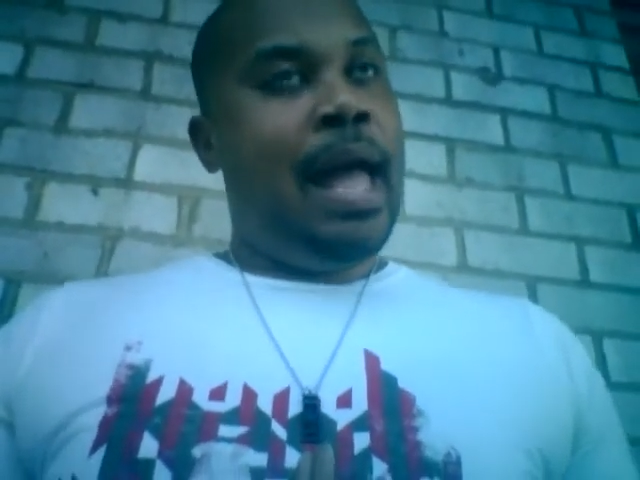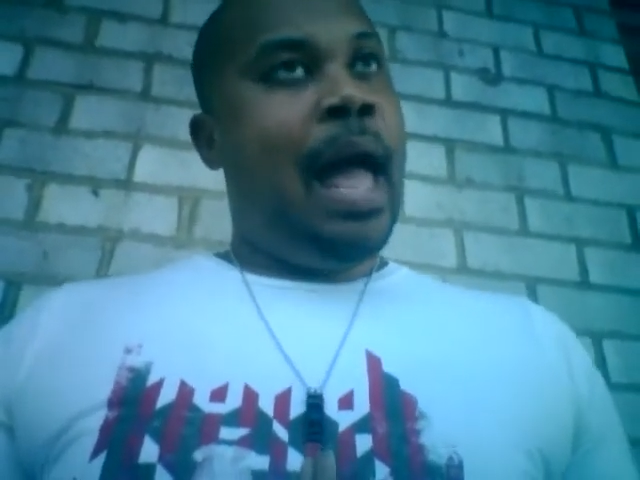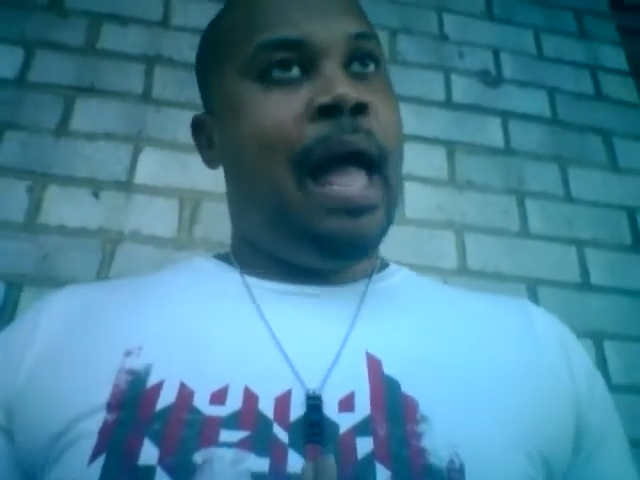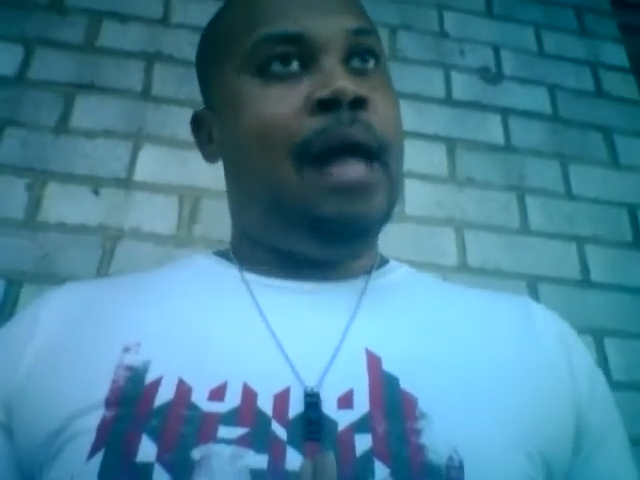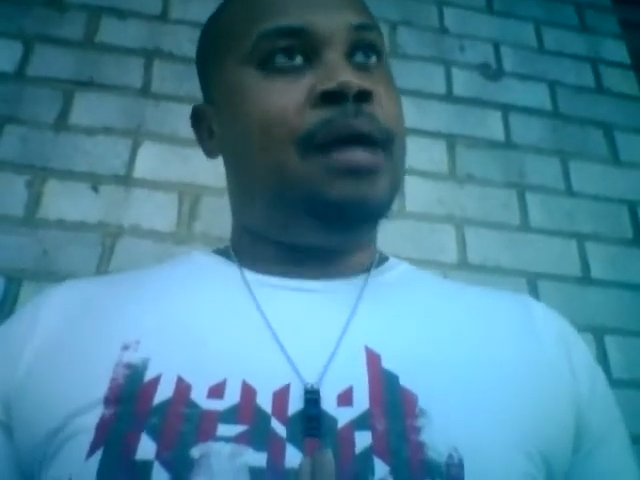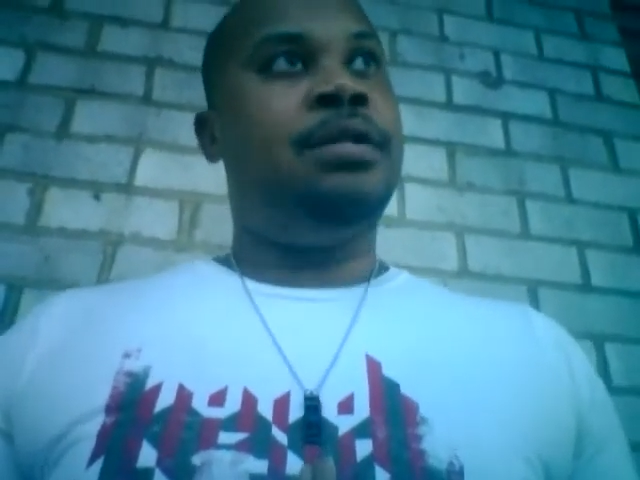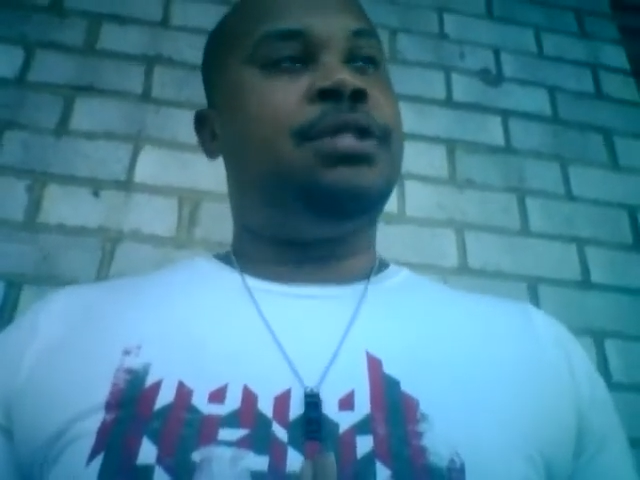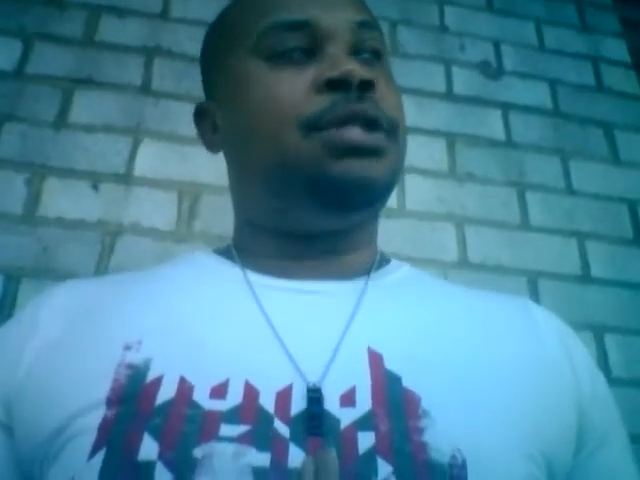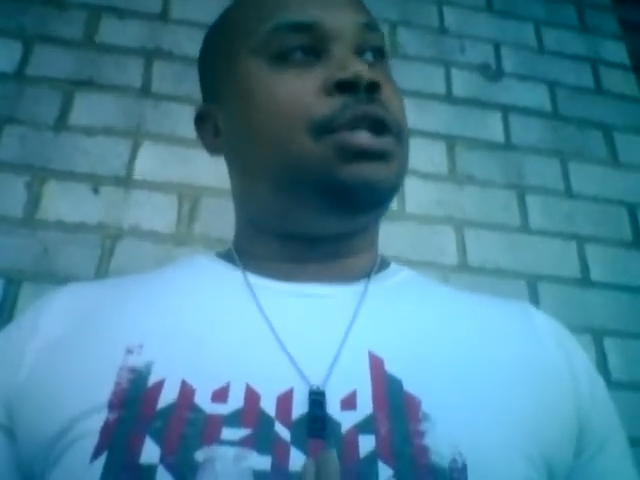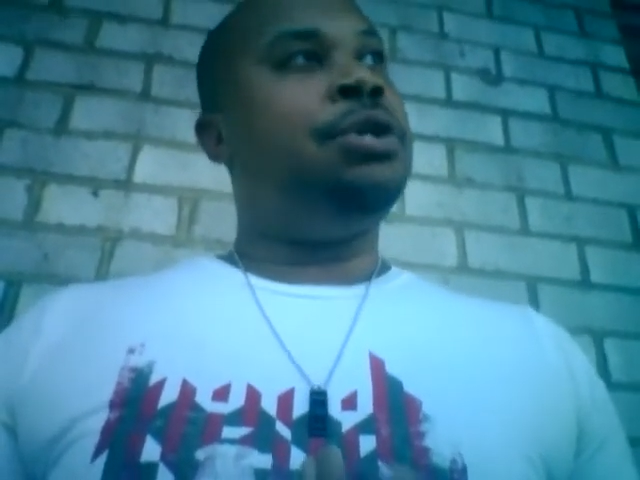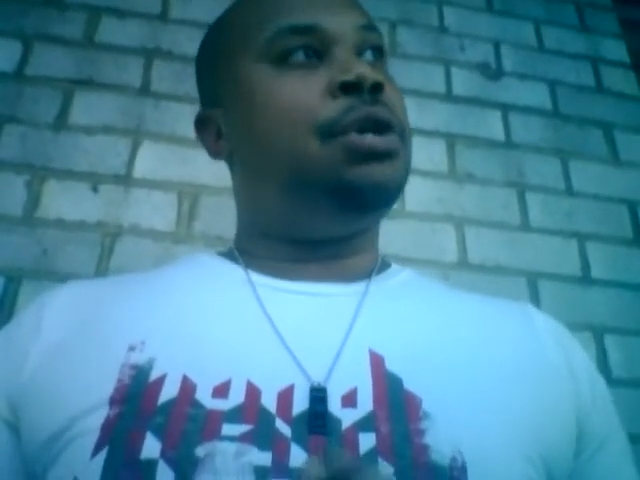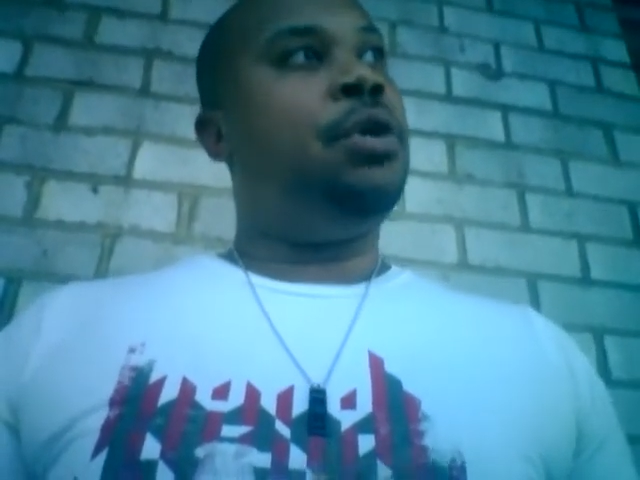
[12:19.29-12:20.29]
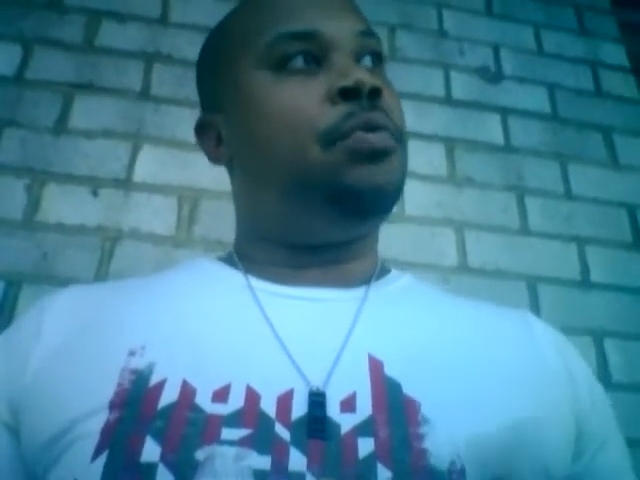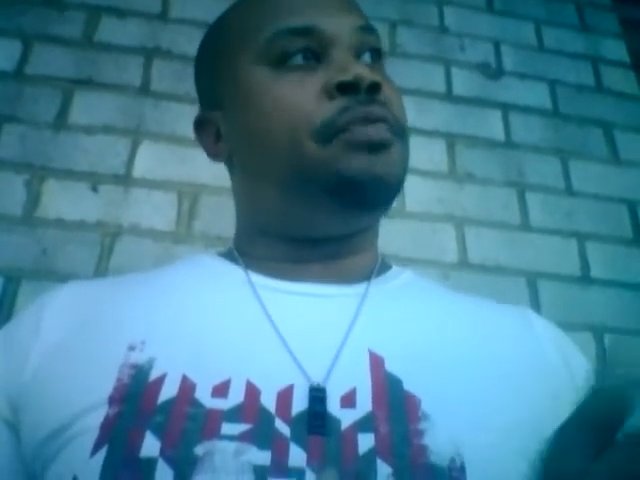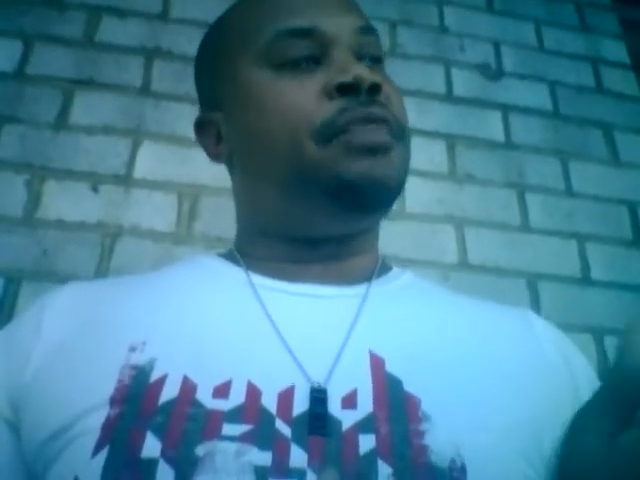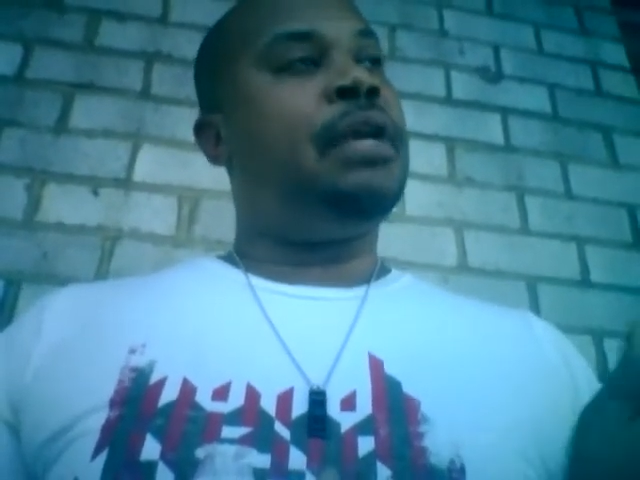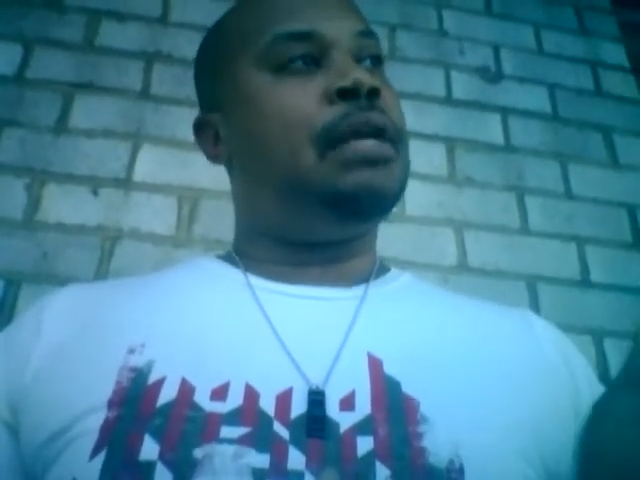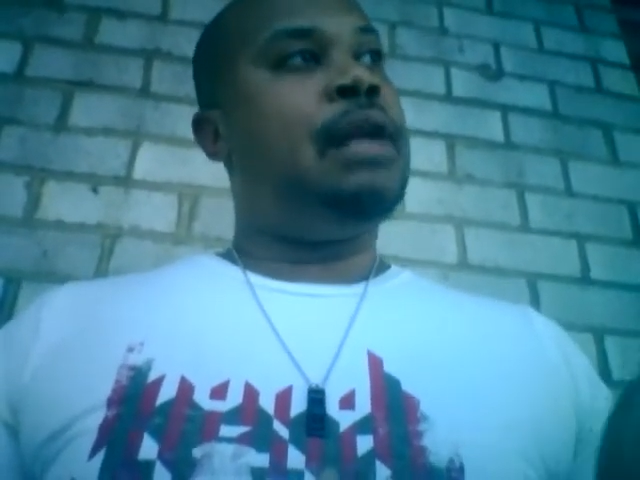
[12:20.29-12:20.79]
And,
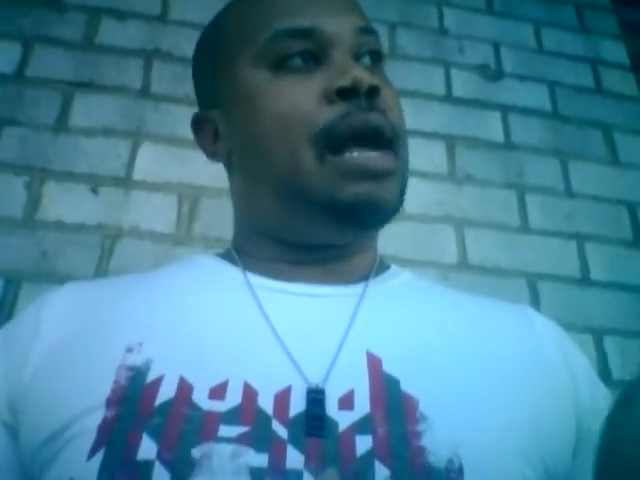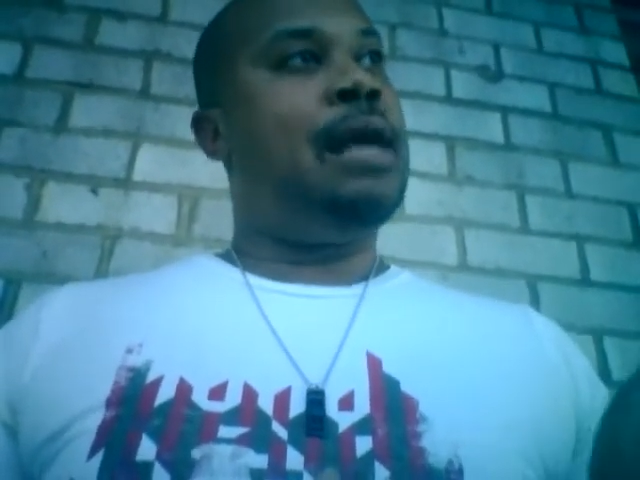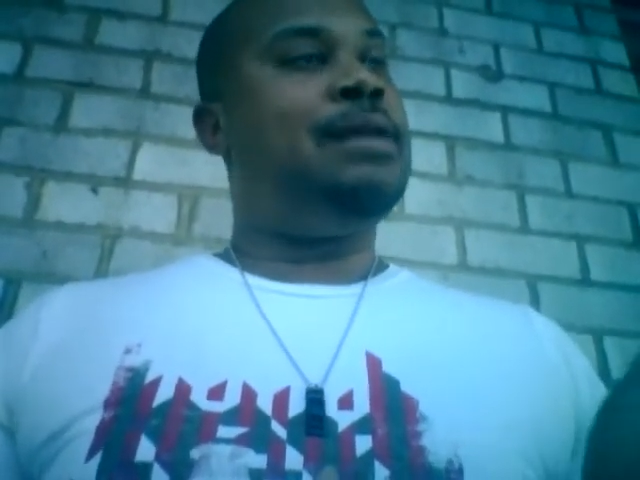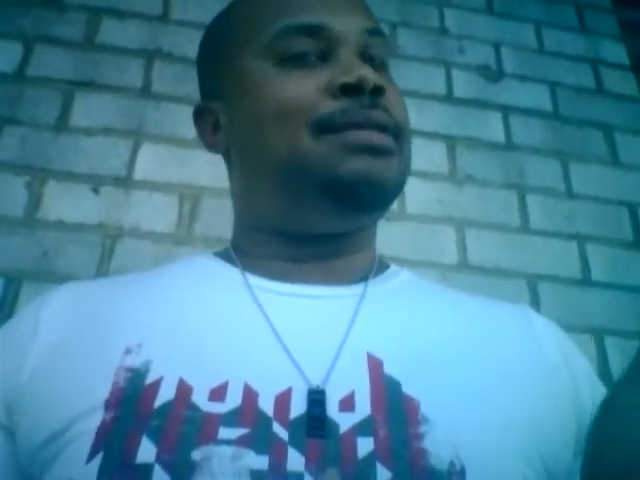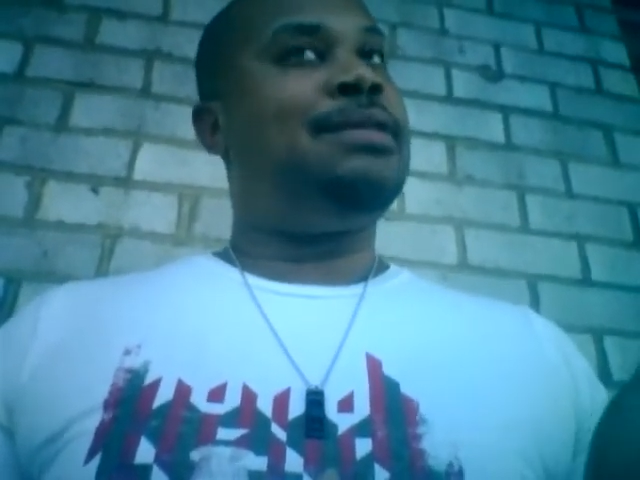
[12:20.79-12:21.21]
with the United